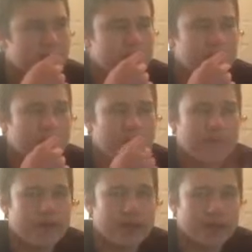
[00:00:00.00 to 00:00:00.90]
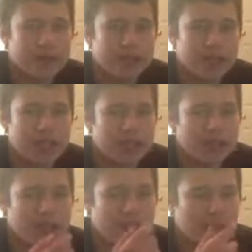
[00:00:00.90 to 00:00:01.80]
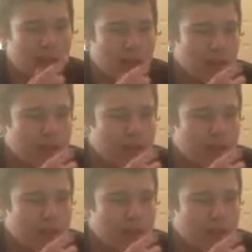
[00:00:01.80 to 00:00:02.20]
not very good. And I